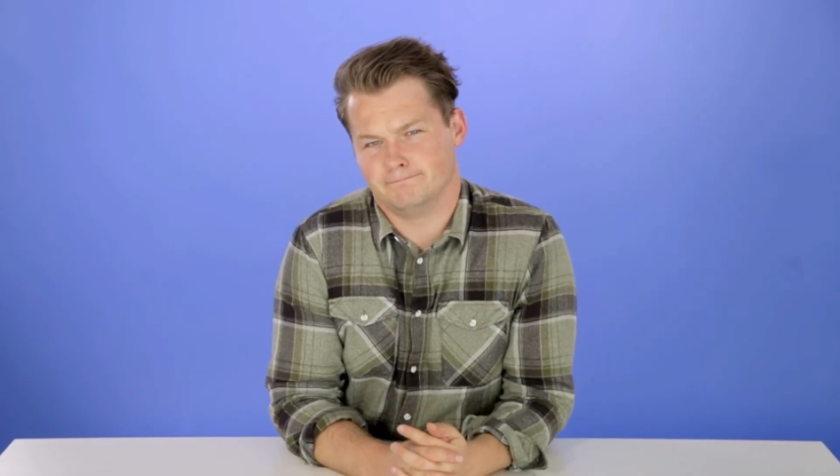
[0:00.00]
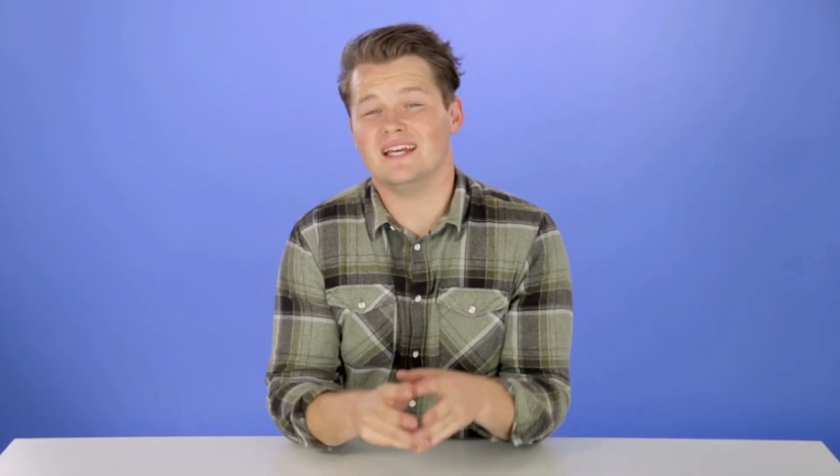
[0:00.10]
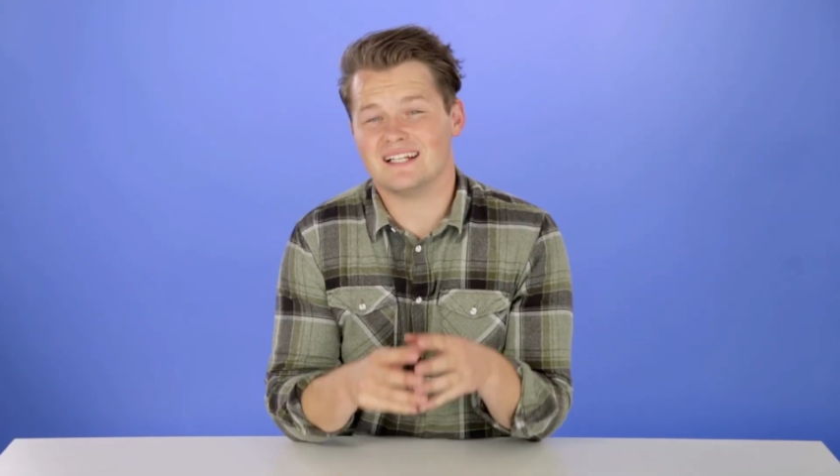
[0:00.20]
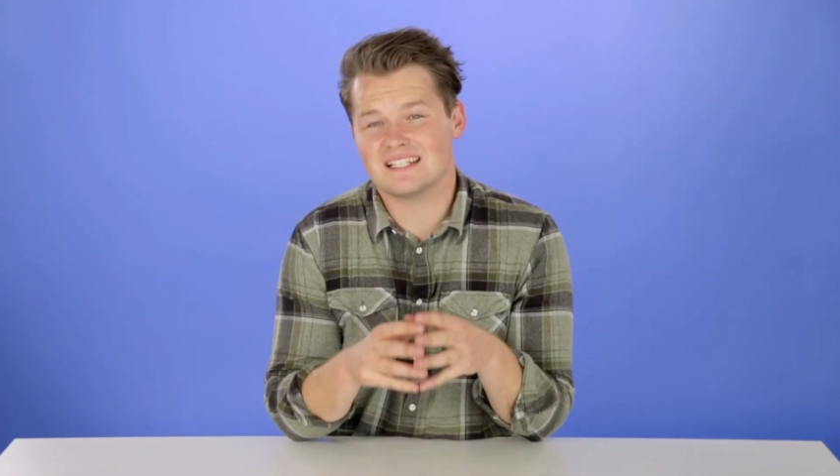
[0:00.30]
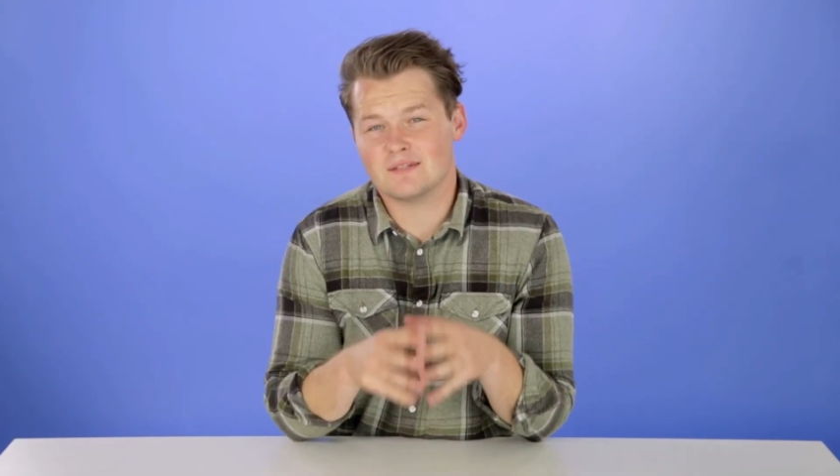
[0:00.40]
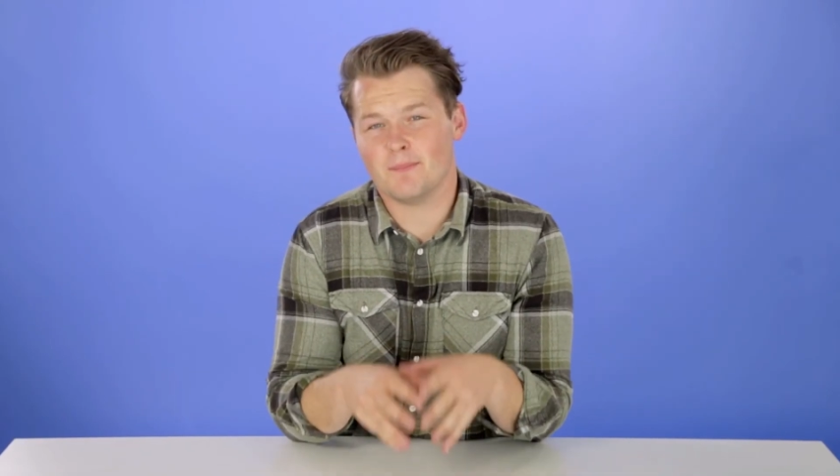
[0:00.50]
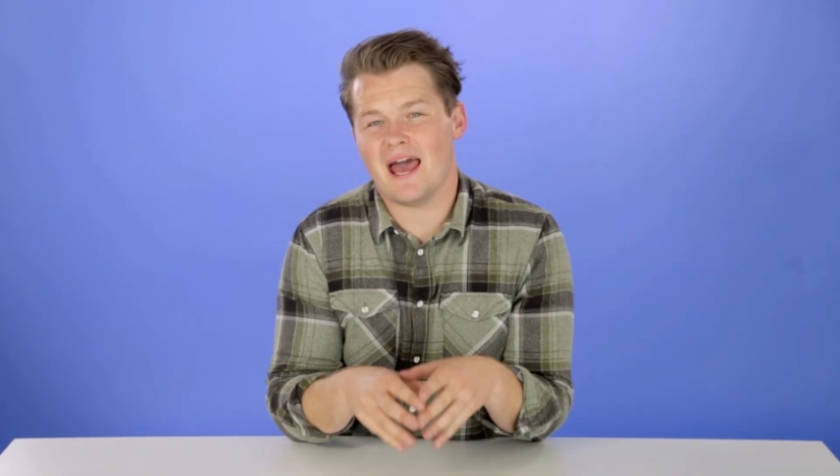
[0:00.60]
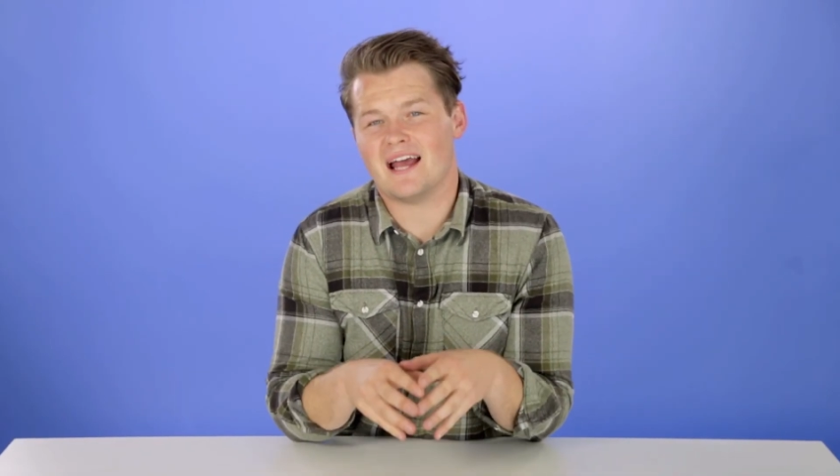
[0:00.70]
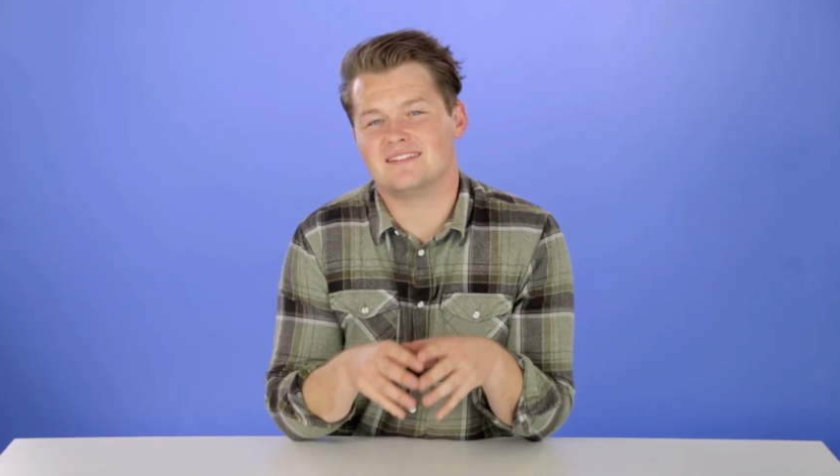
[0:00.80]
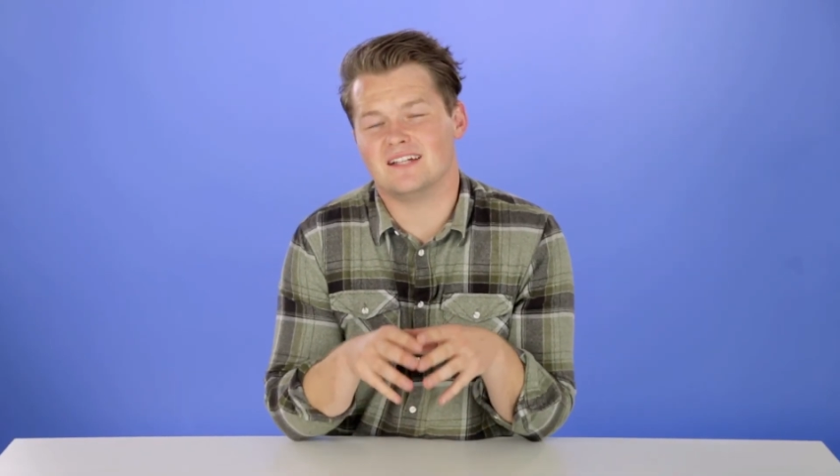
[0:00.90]
We
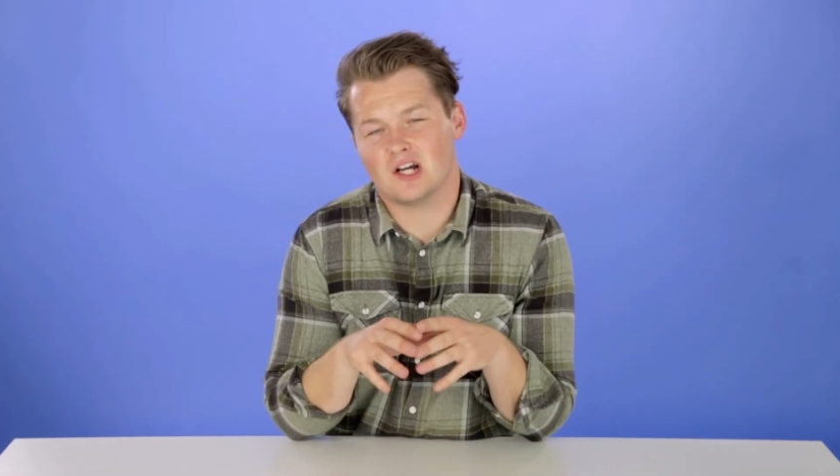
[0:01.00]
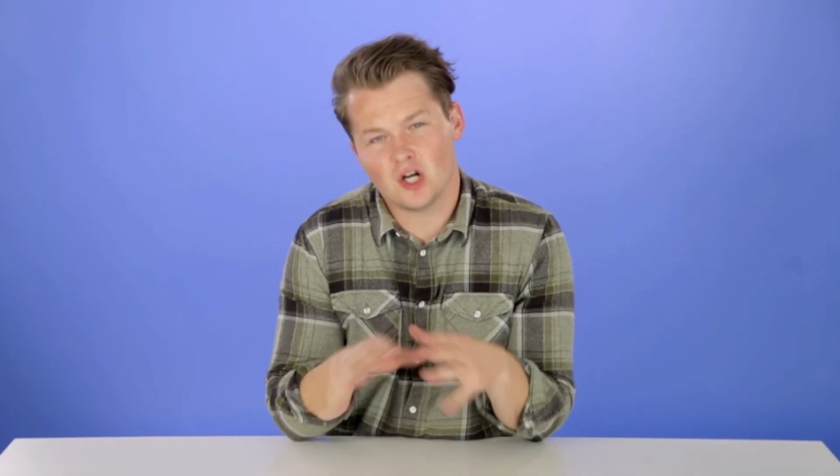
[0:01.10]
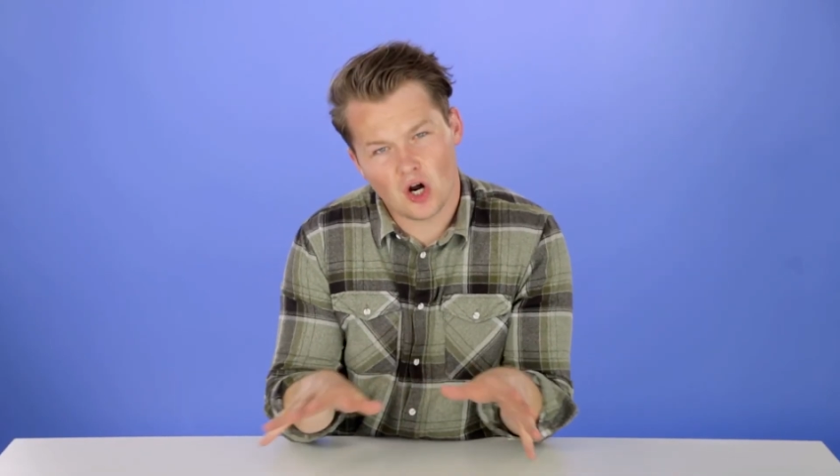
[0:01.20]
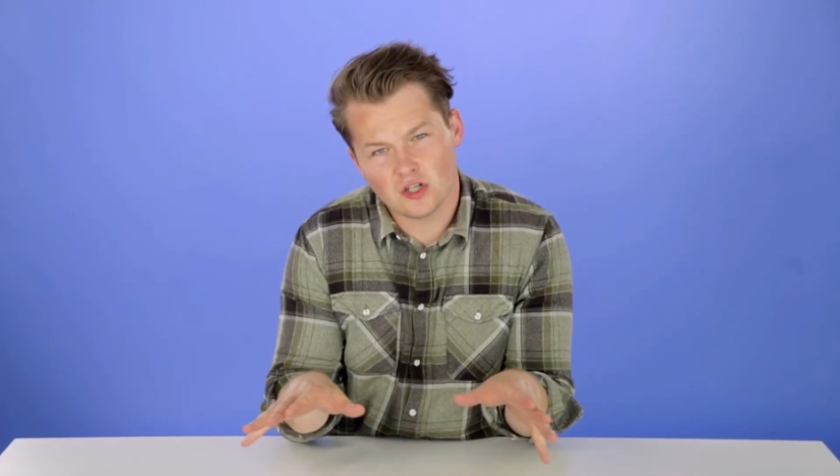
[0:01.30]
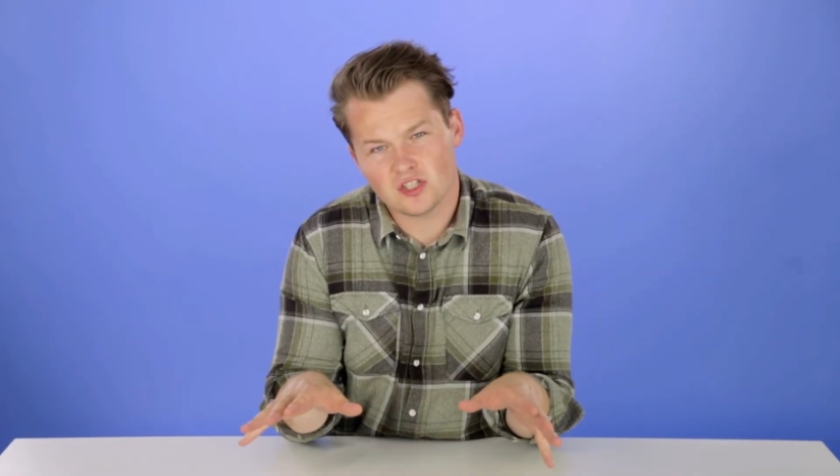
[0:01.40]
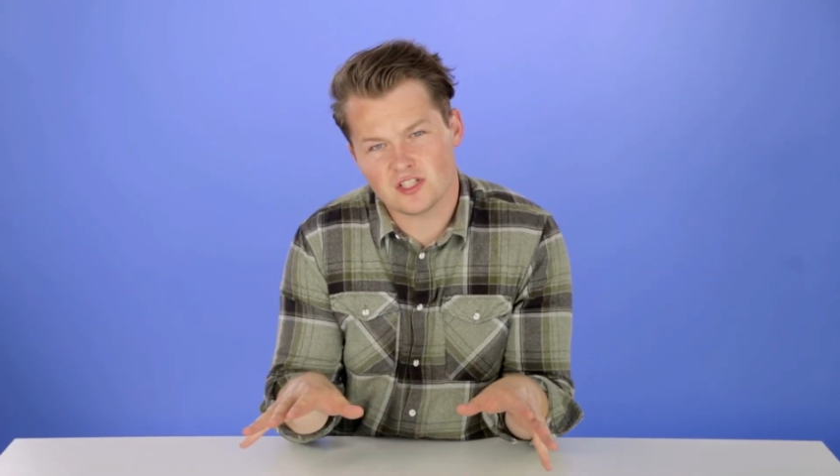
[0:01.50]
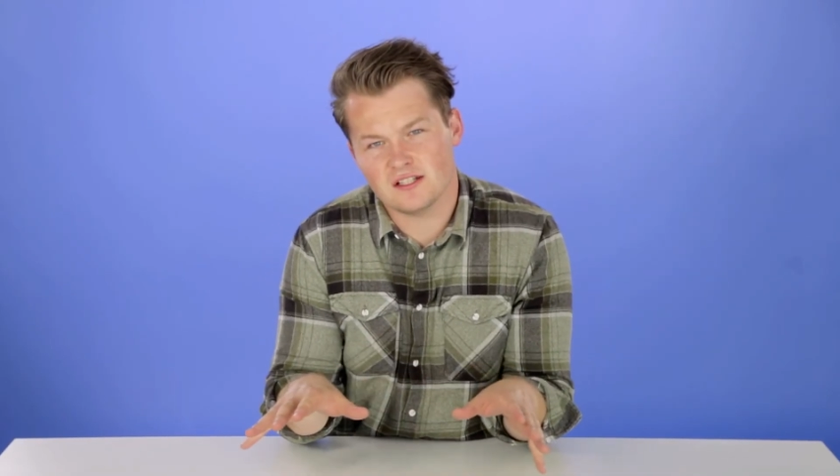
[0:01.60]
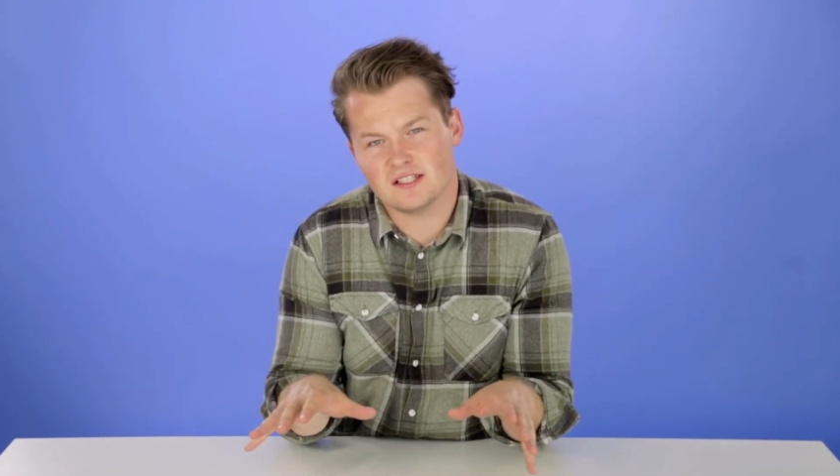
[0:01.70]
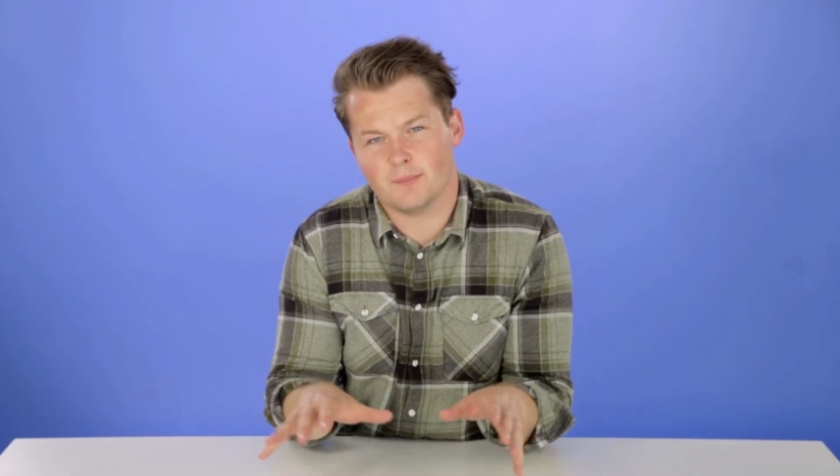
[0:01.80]
expect a constant